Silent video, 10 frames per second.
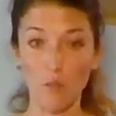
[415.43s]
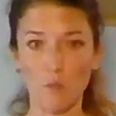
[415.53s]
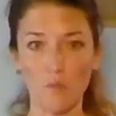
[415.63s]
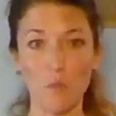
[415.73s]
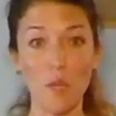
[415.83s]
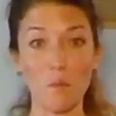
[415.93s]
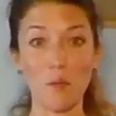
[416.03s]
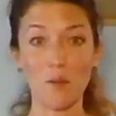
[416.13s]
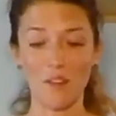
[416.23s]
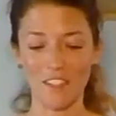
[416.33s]
Ooh, we can
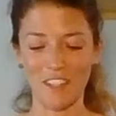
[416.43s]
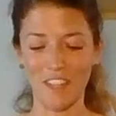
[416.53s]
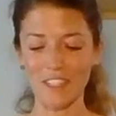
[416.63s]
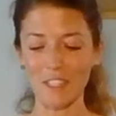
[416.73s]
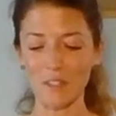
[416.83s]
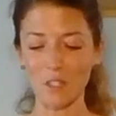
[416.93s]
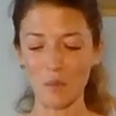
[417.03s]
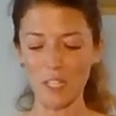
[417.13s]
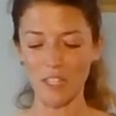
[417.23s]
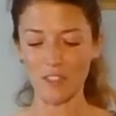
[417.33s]
peel the onion. It's a little
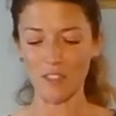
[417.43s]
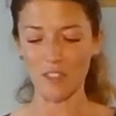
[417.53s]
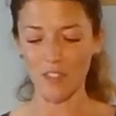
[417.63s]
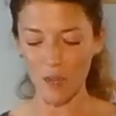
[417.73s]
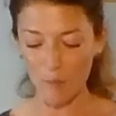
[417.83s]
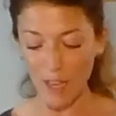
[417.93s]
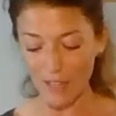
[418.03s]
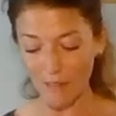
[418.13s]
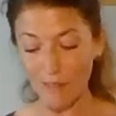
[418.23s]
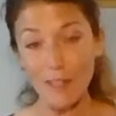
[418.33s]
bit easier. I'm making
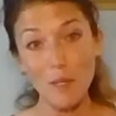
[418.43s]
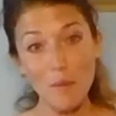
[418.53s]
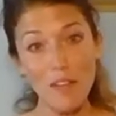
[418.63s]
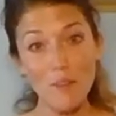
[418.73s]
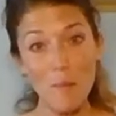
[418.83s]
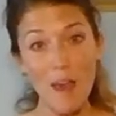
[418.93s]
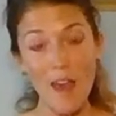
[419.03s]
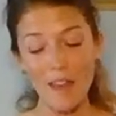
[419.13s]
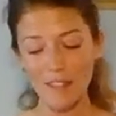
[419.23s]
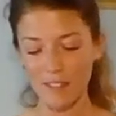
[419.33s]
a little bit of a
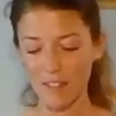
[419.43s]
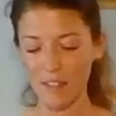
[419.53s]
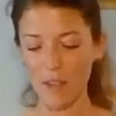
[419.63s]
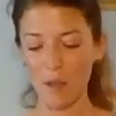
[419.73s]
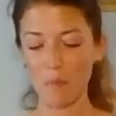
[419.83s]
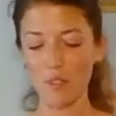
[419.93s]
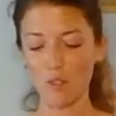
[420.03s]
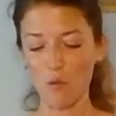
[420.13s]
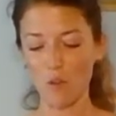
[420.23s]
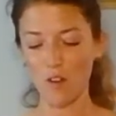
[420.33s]
mess, but
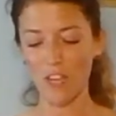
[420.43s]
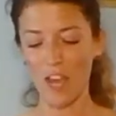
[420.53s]
don't worry.